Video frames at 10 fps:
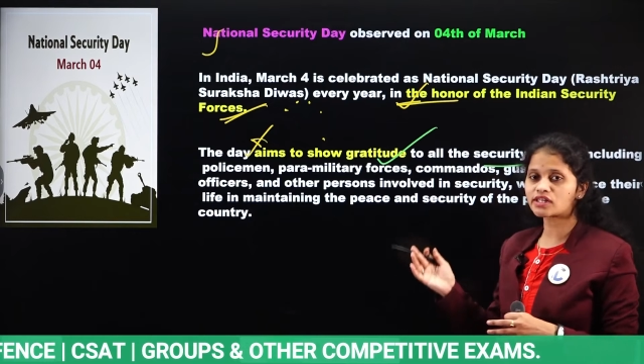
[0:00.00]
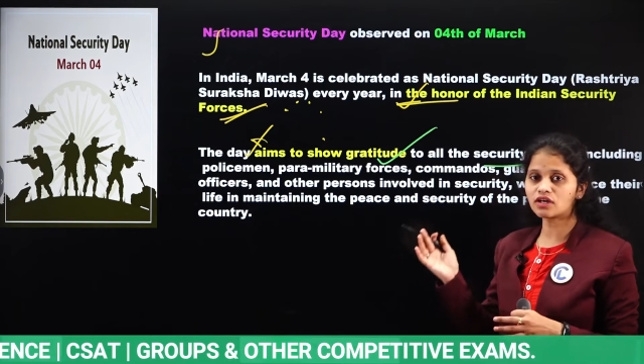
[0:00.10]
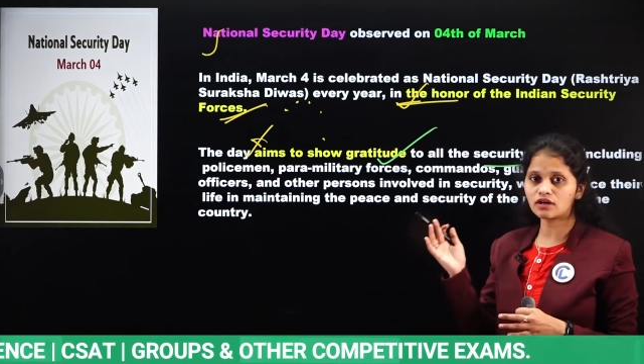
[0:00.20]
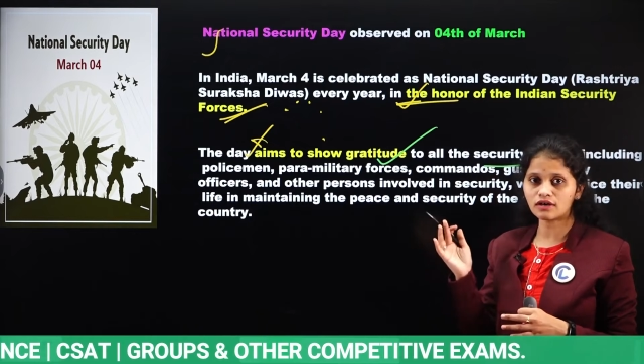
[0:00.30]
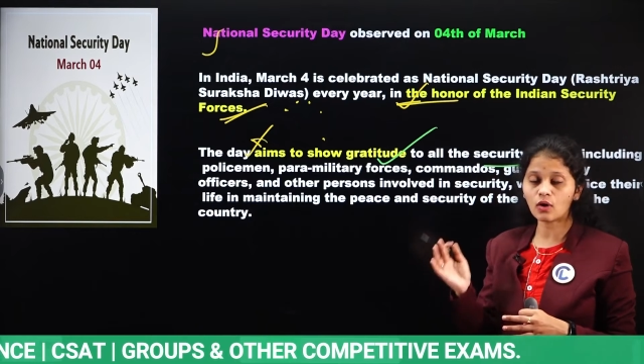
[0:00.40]
are
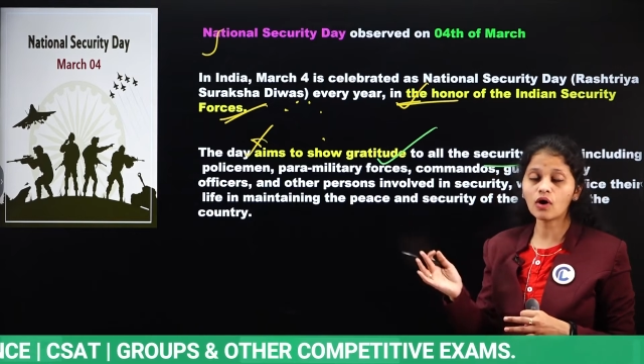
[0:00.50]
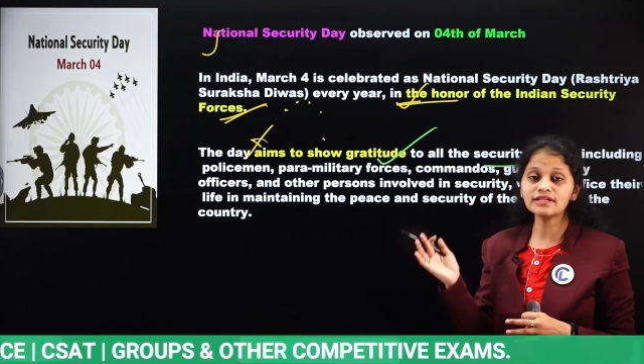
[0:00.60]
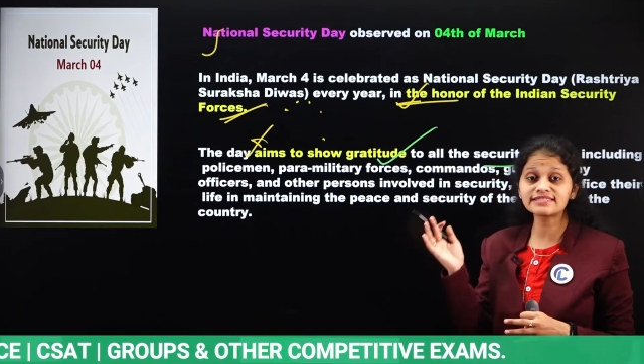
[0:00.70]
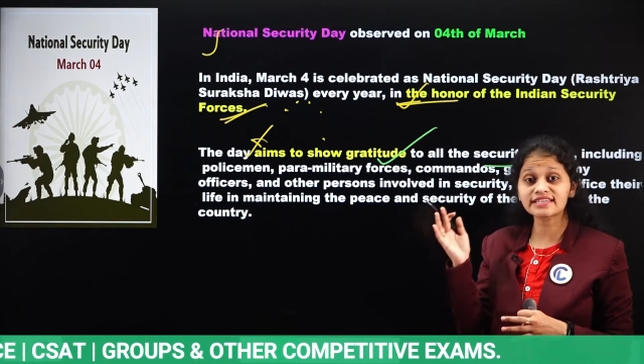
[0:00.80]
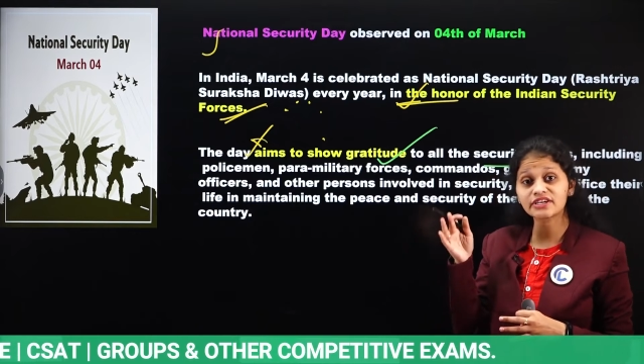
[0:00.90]
the all
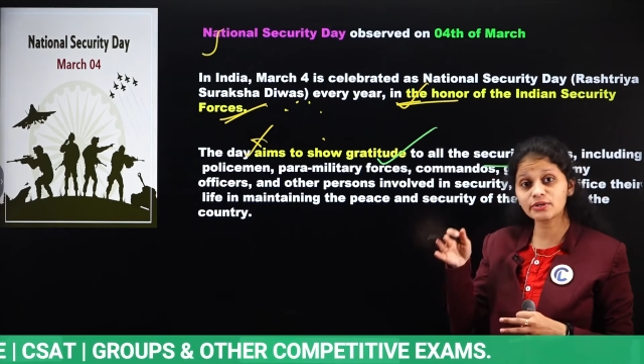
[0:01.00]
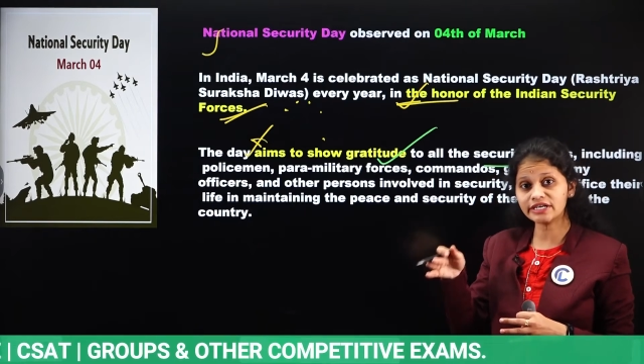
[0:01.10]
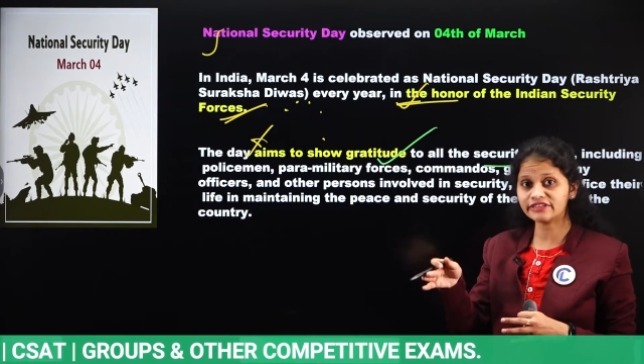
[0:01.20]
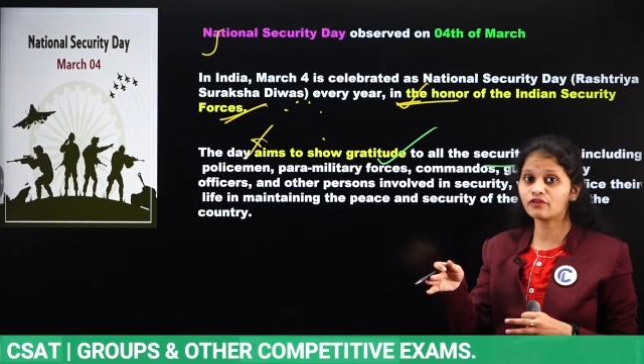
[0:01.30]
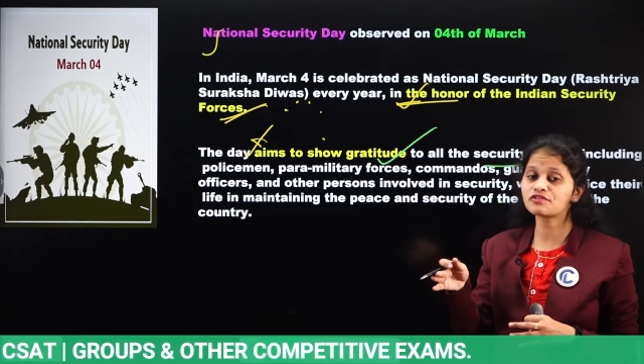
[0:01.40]

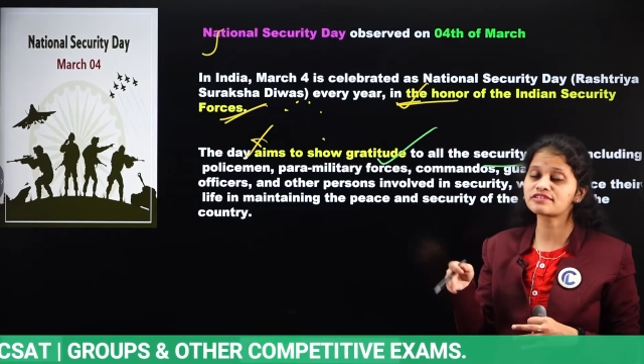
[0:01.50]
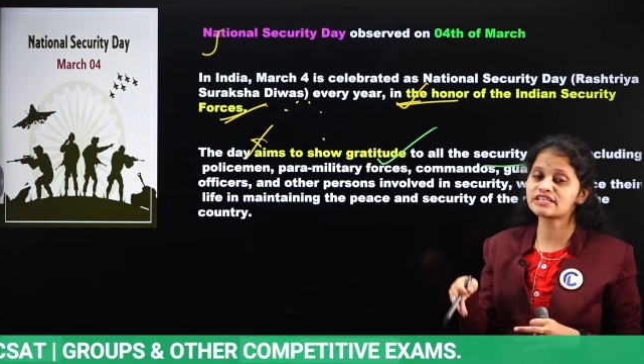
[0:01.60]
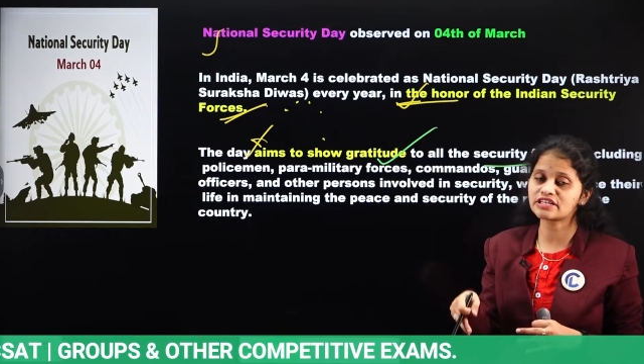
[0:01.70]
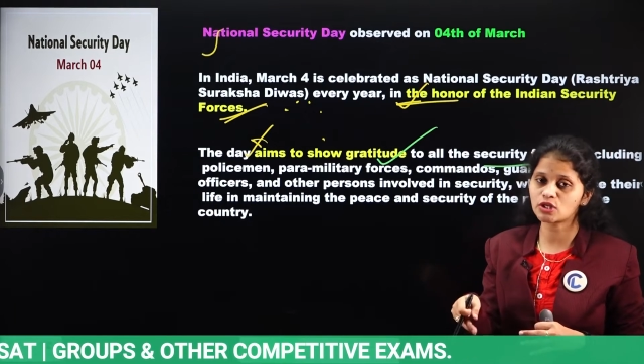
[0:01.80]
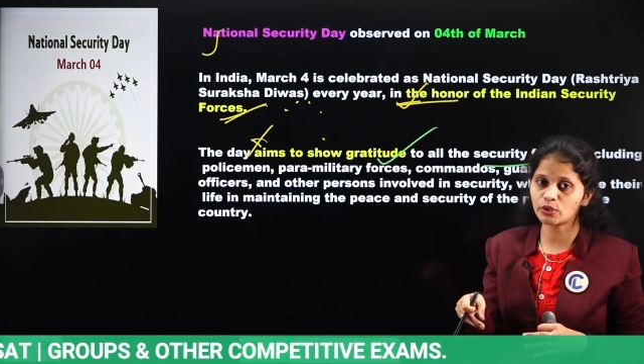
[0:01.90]
security forces
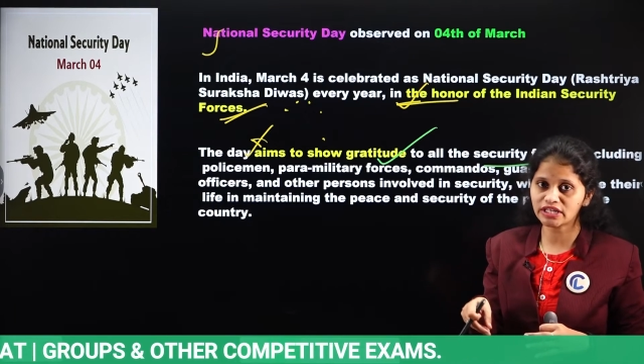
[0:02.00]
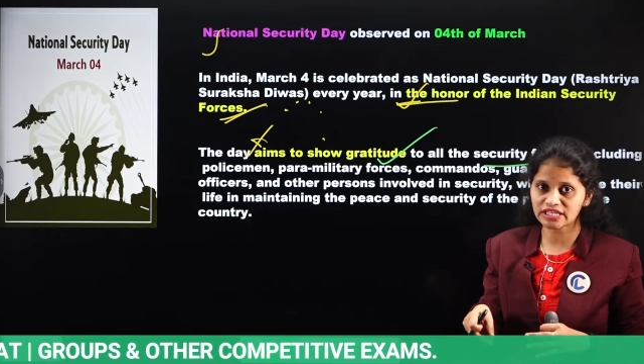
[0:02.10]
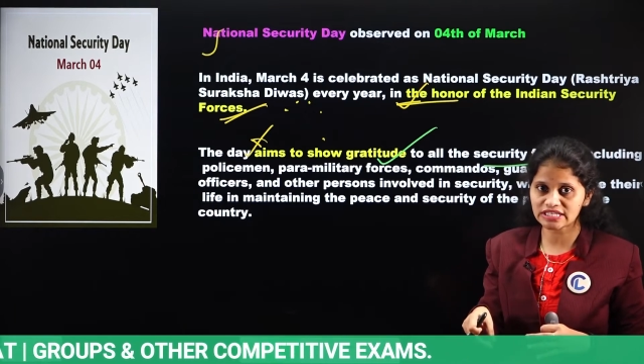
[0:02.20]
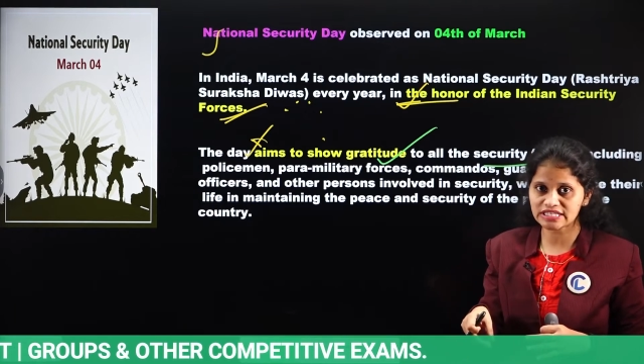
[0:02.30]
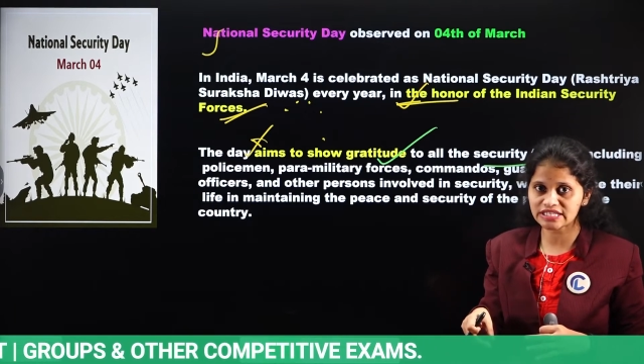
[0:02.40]
including
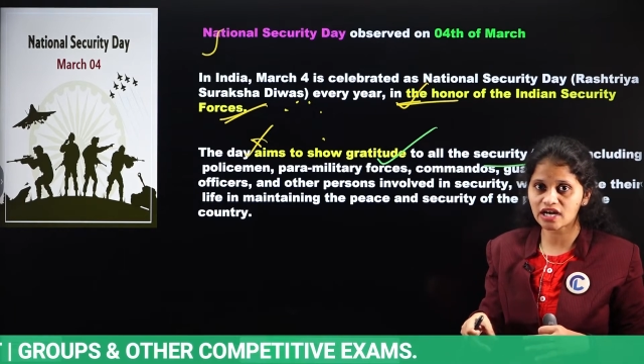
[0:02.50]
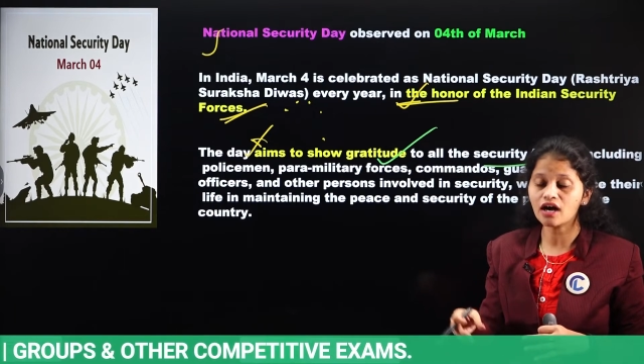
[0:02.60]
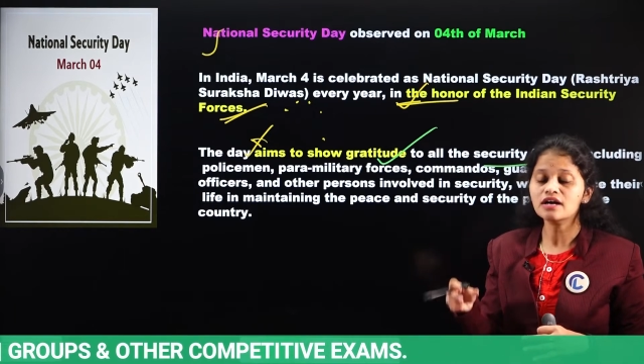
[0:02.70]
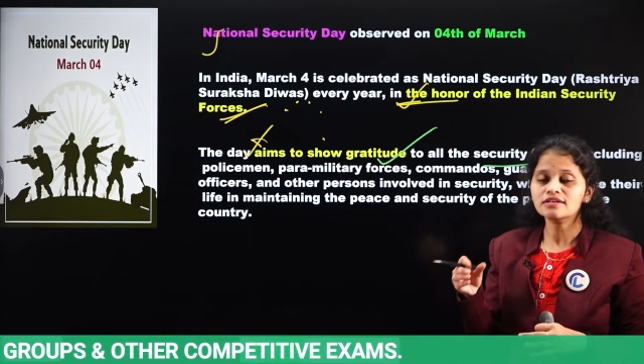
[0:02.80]
in India?